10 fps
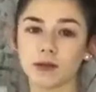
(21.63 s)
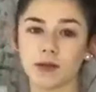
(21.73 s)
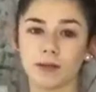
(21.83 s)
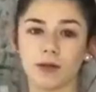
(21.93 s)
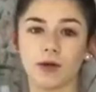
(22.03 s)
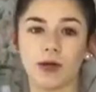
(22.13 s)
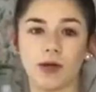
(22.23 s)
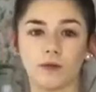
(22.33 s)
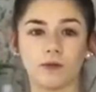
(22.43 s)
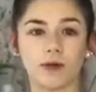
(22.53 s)
down below,
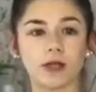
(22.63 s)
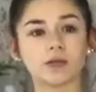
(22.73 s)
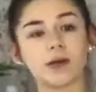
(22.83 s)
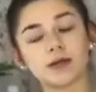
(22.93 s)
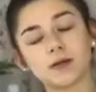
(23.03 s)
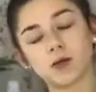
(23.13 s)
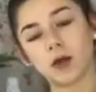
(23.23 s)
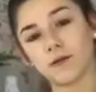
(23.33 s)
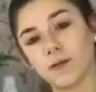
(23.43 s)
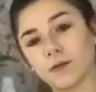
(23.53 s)
hit the notification bell so you
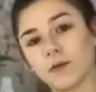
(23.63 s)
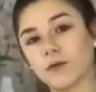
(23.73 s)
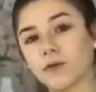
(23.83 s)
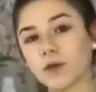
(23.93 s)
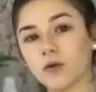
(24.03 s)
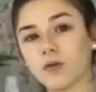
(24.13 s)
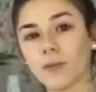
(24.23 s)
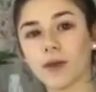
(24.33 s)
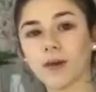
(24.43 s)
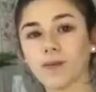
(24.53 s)
never miss another video from
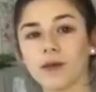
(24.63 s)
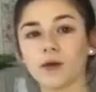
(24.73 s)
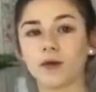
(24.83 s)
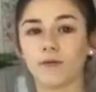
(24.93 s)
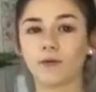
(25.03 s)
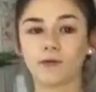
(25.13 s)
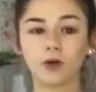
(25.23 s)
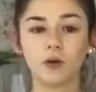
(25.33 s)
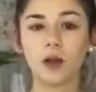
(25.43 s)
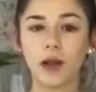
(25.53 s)
me. Without further
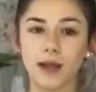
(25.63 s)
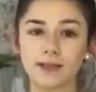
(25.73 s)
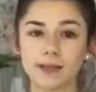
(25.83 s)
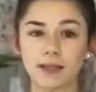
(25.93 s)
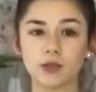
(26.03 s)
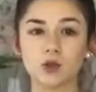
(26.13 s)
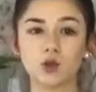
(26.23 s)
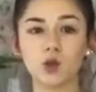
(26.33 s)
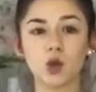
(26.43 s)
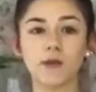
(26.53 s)
ado, let's get
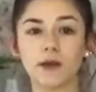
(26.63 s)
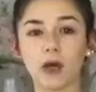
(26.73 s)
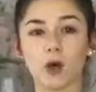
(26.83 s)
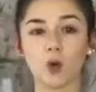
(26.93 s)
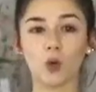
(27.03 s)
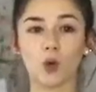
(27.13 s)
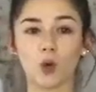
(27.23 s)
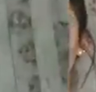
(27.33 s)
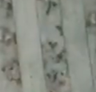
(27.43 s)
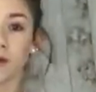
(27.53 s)
into the video.
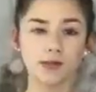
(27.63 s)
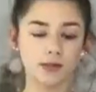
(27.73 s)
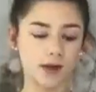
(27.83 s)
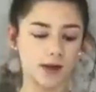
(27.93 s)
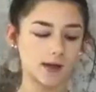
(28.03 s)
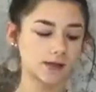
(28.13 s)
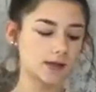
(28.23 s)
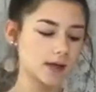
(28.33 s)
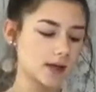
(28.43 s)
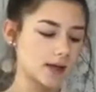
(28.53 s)
So guys,
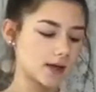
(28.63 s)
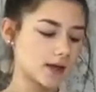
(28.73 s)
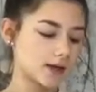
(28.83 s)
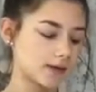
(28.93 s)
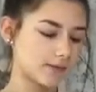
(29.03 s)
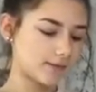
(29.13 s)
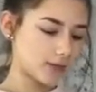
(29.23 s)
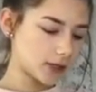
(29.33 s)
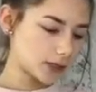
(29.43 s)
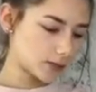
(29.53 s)
the
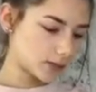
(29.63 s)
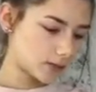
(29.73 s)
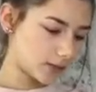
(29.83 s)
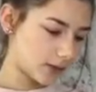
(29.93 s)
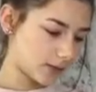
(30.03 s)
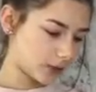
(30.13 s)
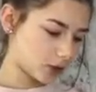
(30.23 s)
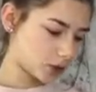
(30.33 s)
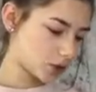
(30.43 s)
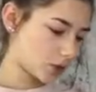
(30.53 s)
first one that I'm going to
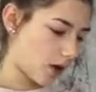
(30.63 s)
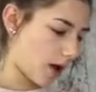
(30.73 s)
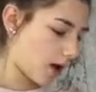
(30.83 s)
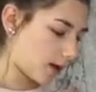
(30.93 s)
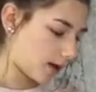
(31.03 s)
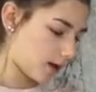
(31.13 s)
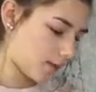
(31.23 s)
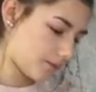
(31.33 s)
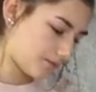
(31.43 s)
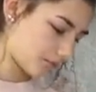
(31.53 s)
try,
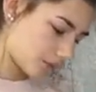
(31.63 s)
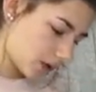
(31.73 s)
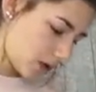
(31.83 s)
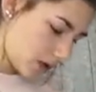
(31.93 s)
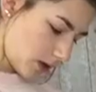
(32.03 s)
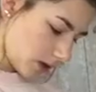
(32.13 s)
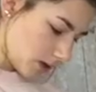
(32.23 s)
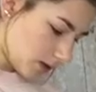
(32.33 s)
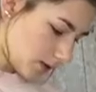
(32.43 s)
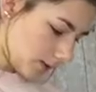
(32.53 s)

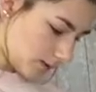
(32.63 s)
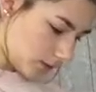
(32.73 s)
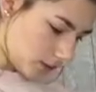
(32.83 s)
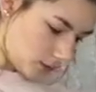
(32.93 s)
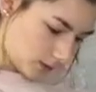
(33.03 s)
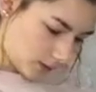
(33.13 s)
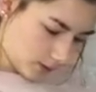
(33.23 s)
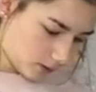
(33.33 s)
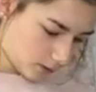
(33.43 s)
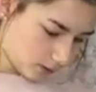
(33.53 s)
it's the first one I
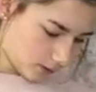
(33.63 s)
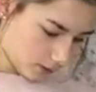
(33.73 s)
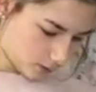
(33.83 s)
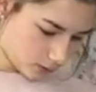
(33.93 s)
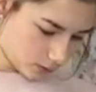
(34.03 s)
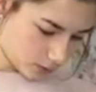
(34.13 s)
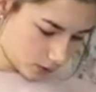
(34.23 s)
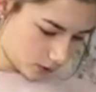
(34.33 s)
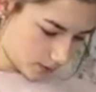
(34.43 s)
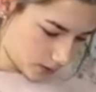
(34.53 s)
screen recorded,
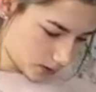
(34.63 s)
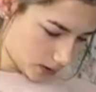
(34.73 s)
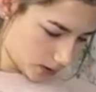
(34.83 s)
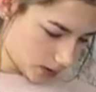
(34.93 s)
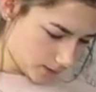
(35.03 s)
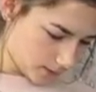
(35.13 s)
I believe.